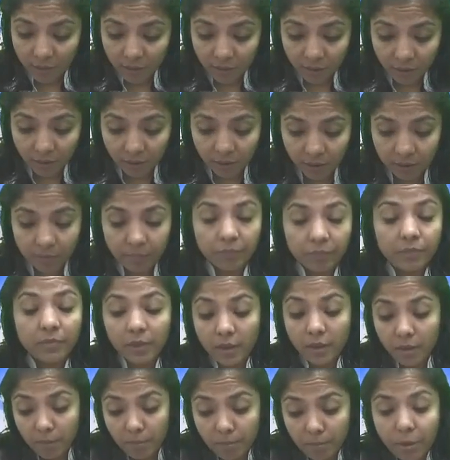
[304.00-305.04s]
Third,
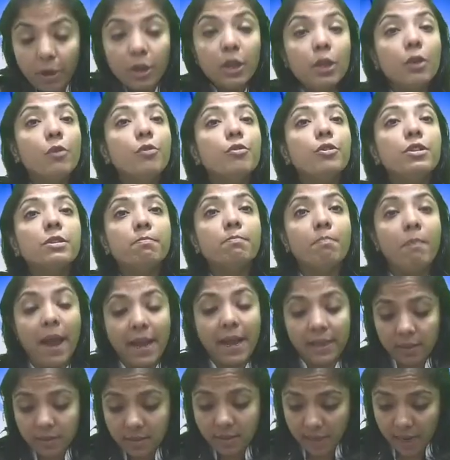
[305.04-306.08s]
produced by
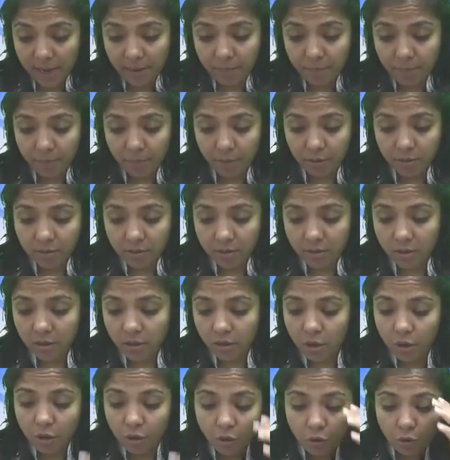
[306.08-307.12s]
the same person
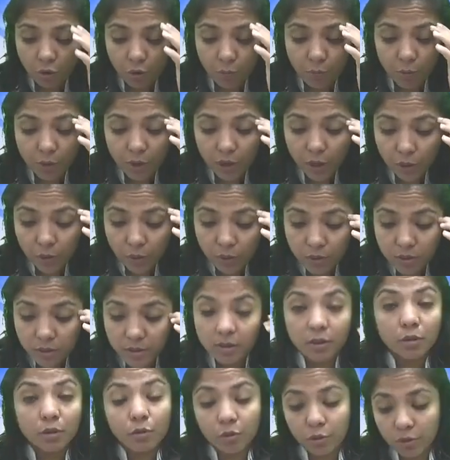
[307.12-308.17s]
who produced
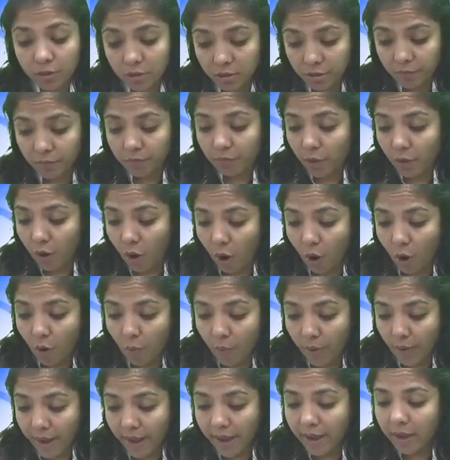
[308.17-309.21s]
the goods or
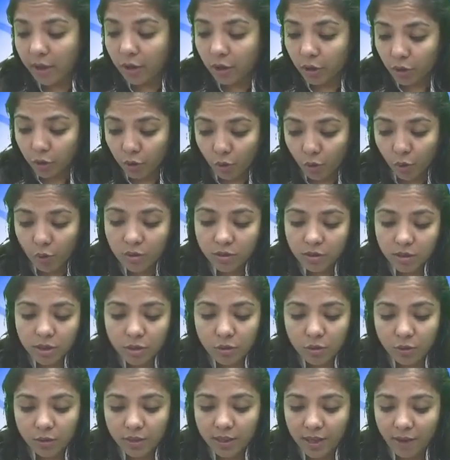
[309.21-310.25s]
where no such
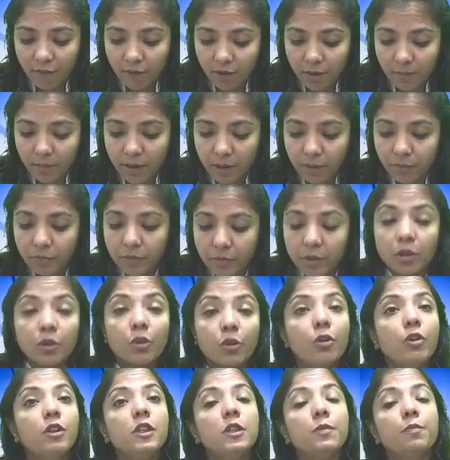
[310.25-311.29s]
goods are available,
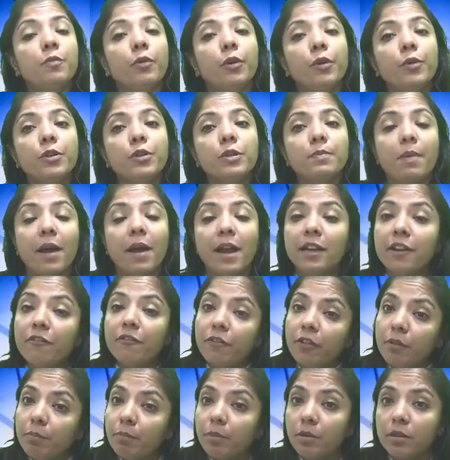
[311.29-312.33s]
goods produced by a
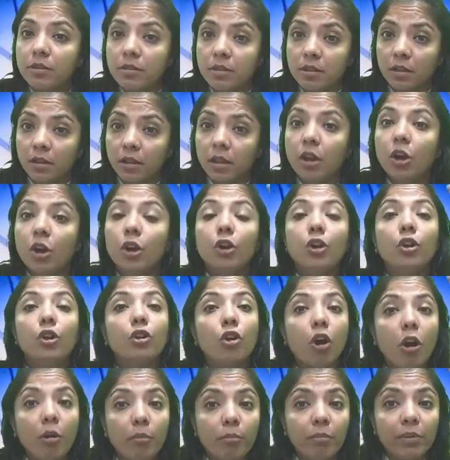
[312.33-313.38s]
different person.
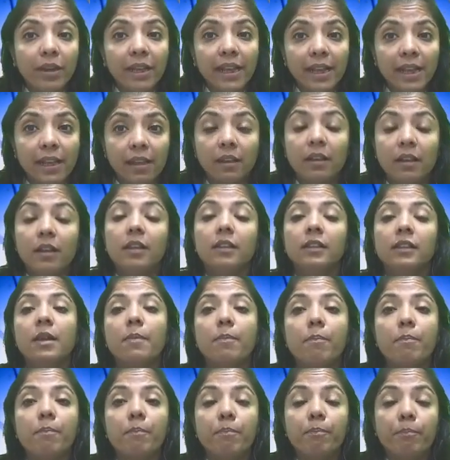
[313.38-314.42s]
Normally, the
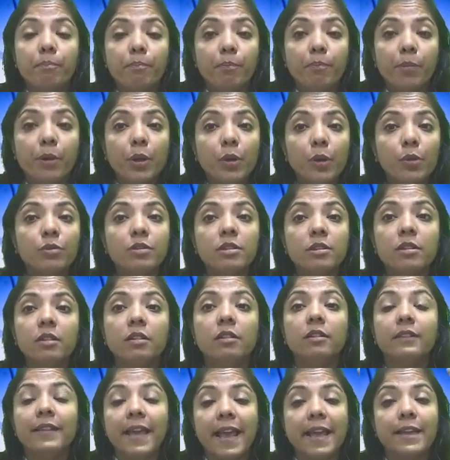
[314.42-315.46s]
producer,
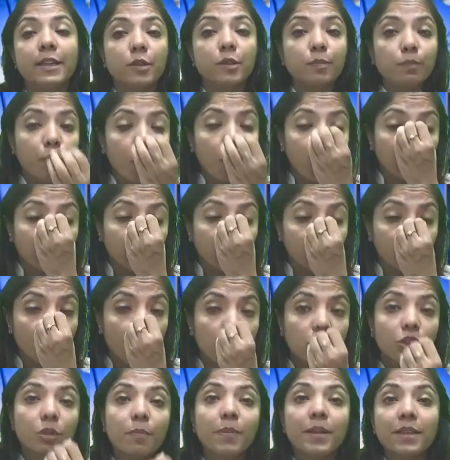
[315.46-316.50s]
the exporter should
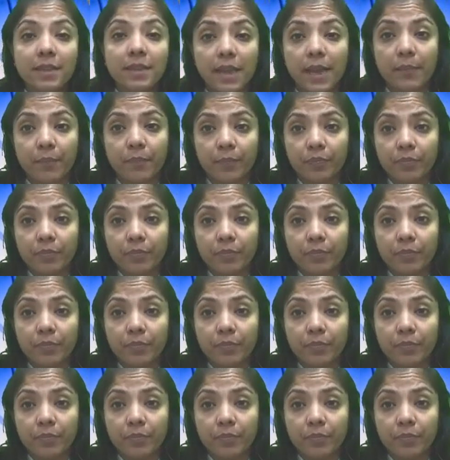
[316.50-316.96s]
also be same.